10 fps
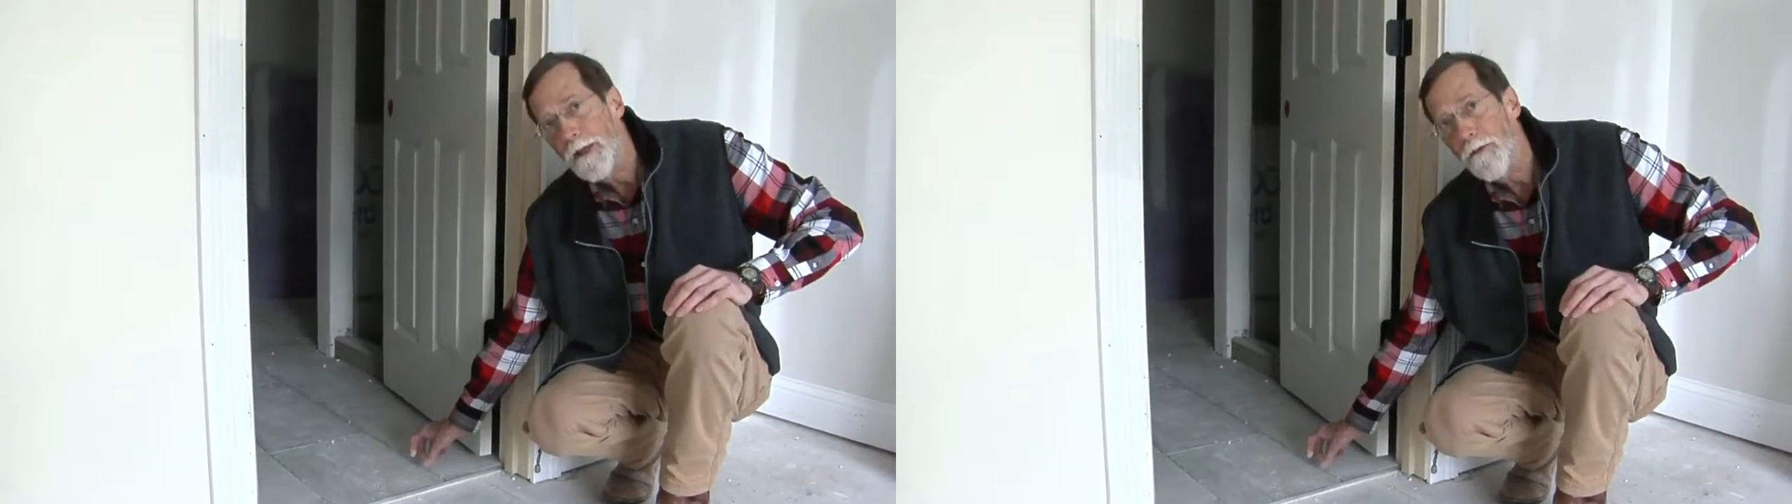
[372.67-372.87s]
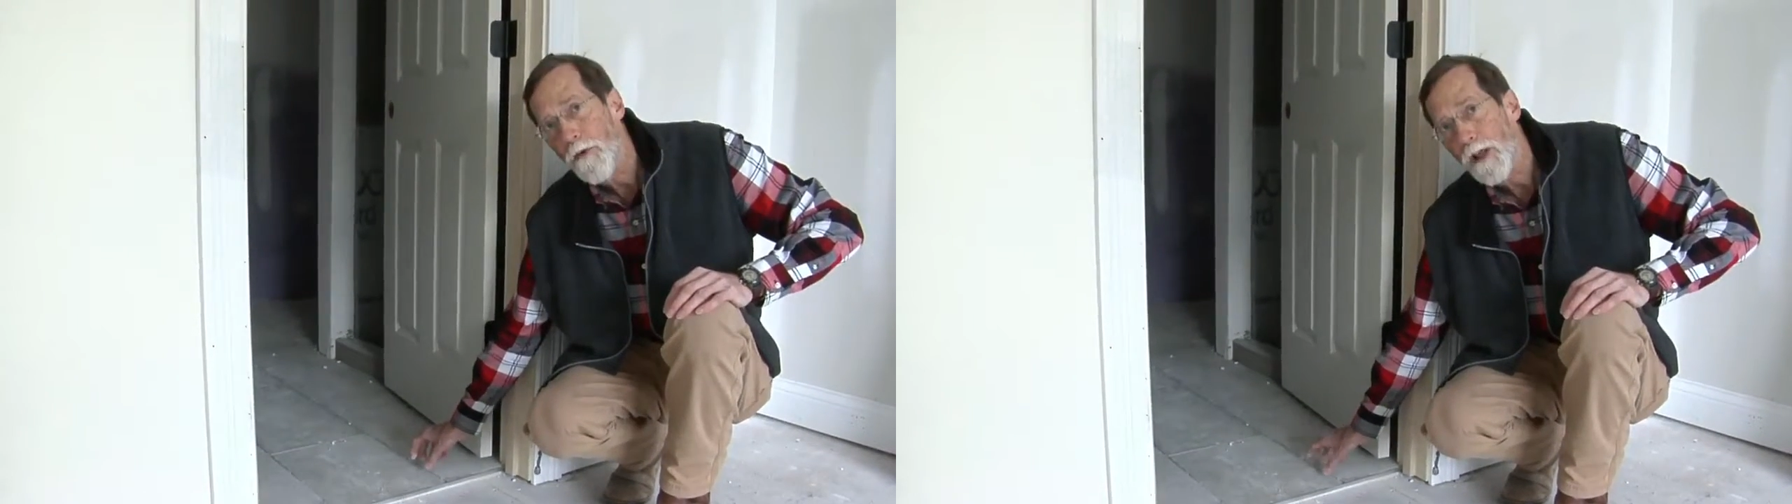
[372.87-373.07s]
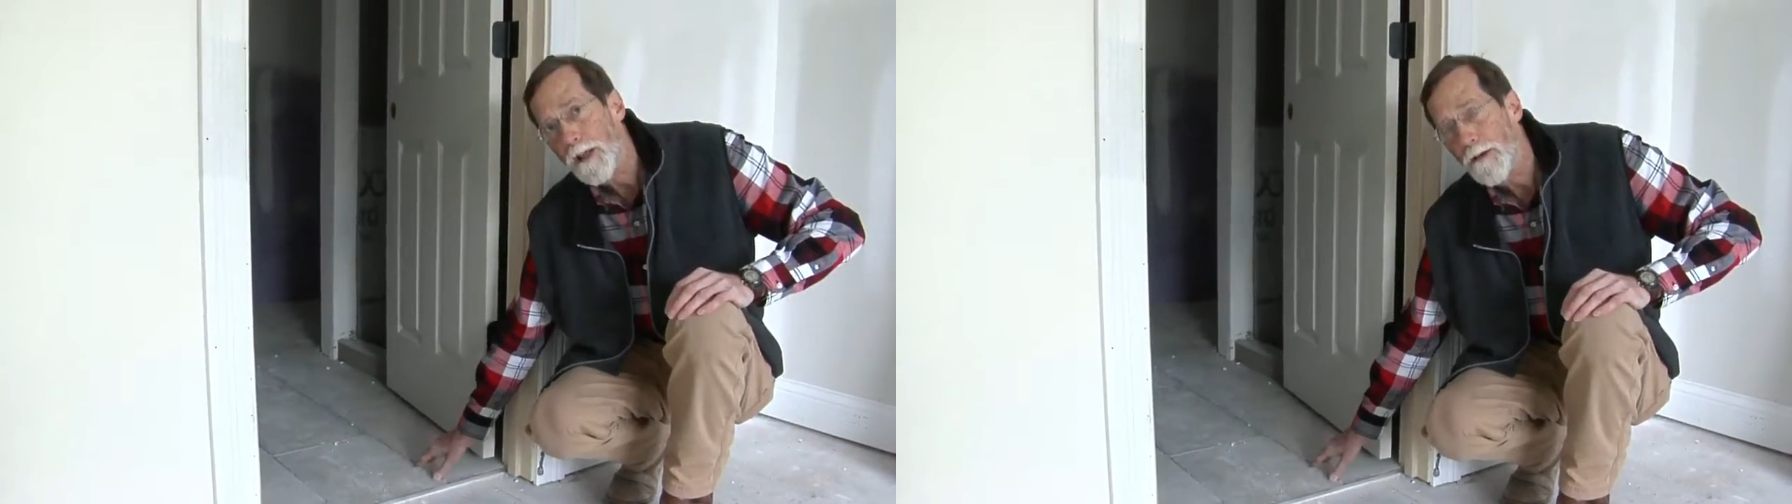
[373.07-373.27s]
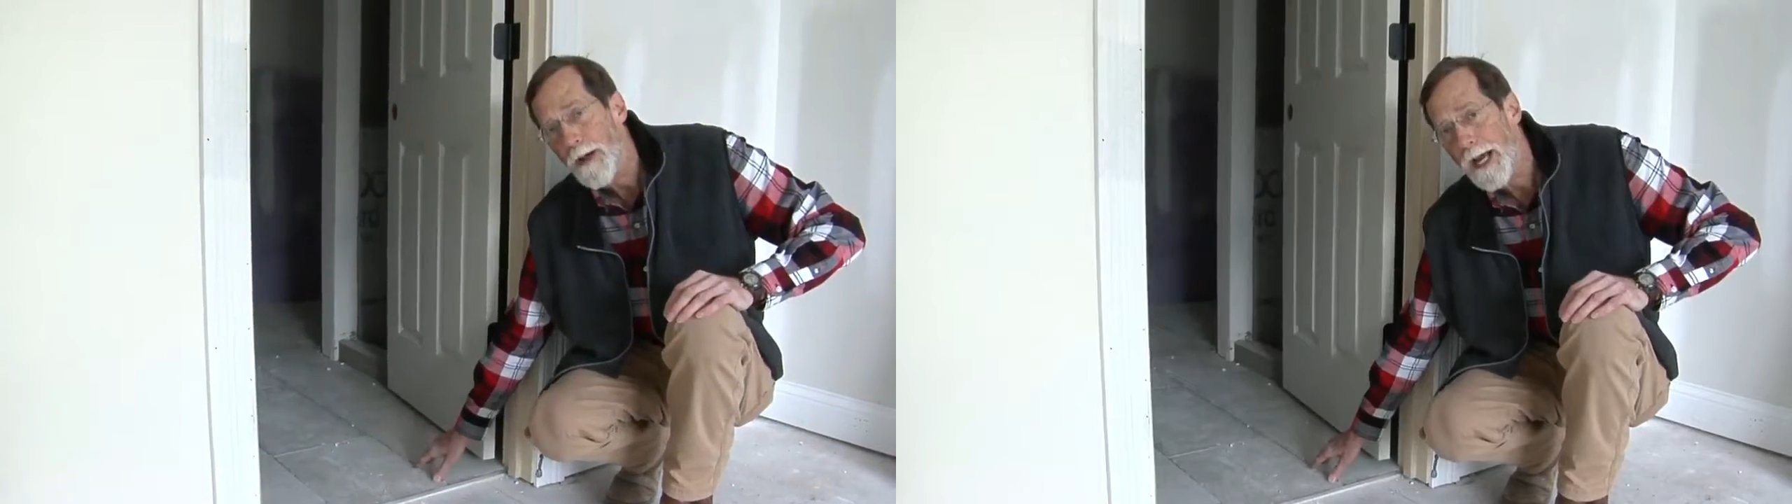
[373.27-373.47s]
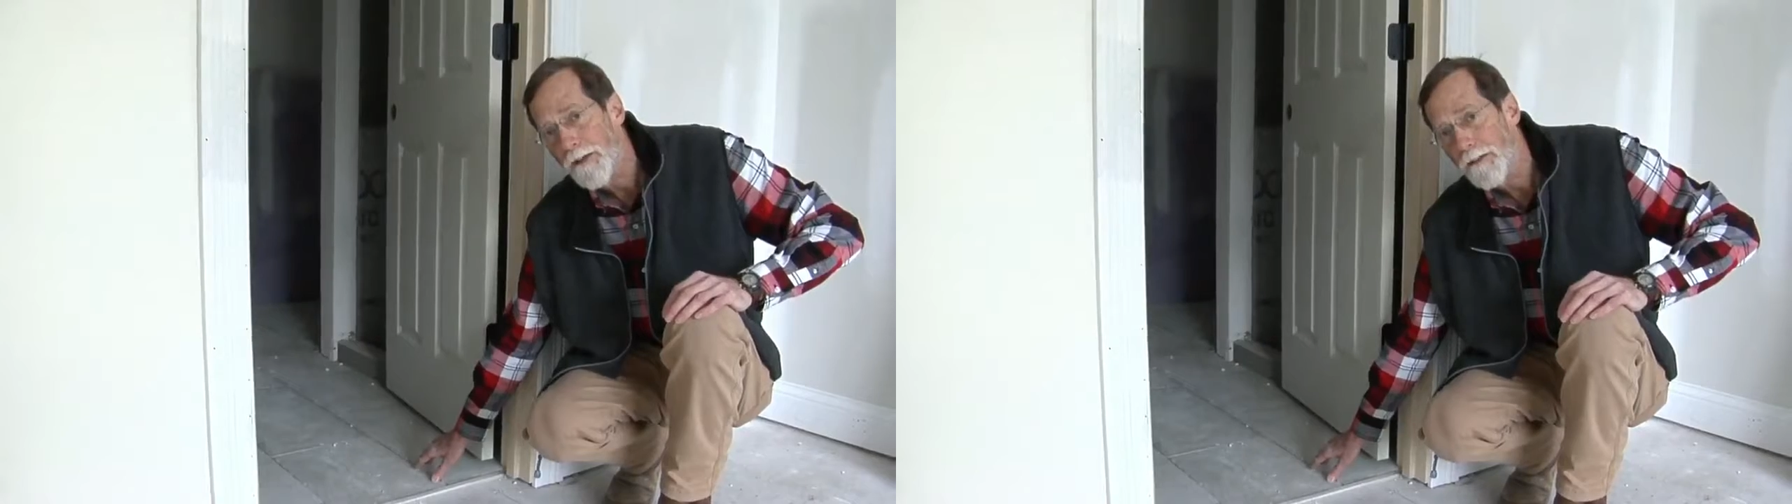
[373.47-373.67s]
and want to come
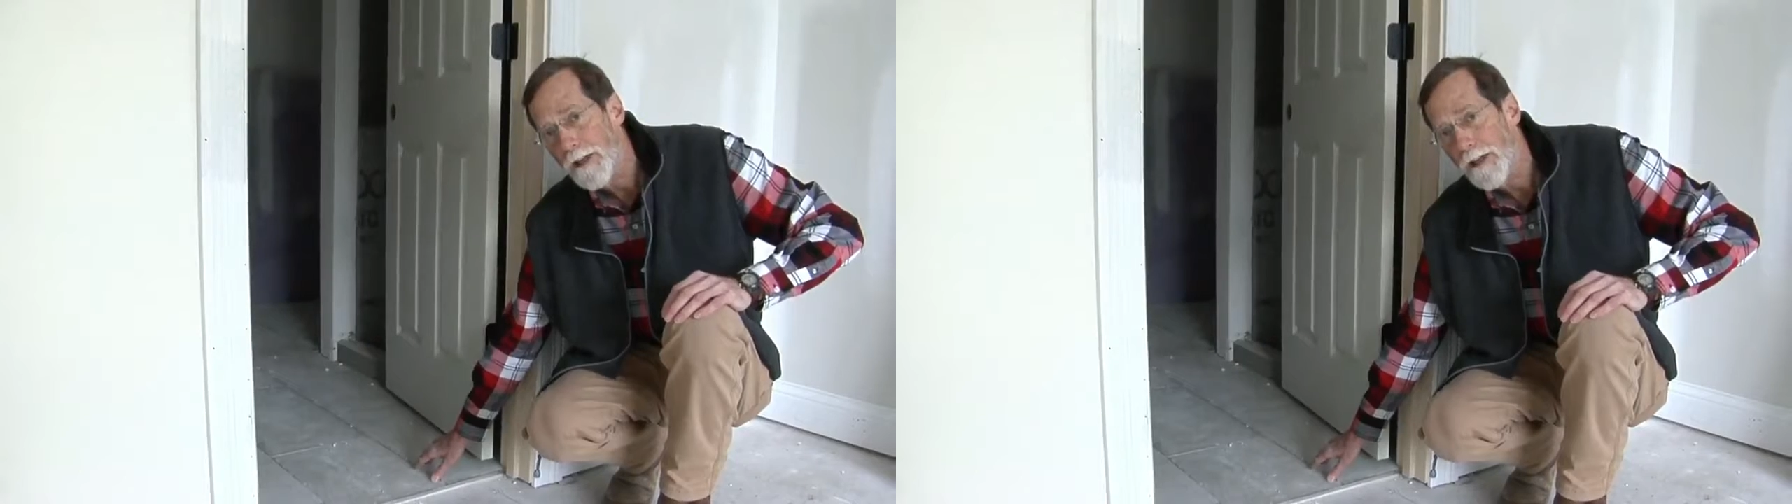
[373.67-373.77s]
out